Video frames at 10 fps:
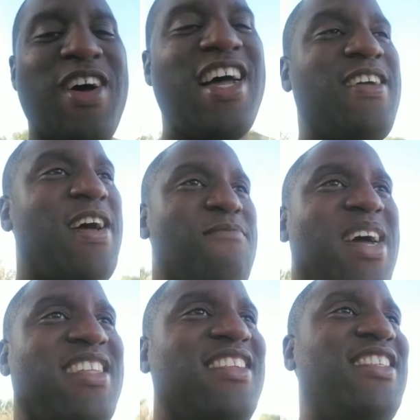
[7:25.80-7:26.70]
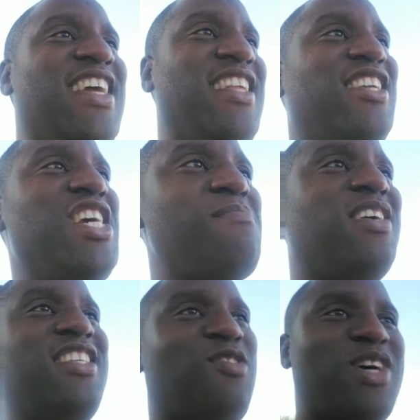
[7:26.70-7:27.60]
I might not see another
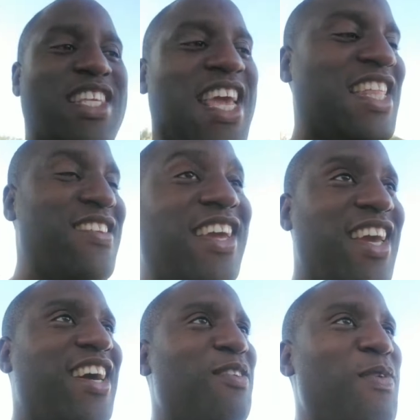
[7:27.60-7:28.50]
chapter till what, the end of the year,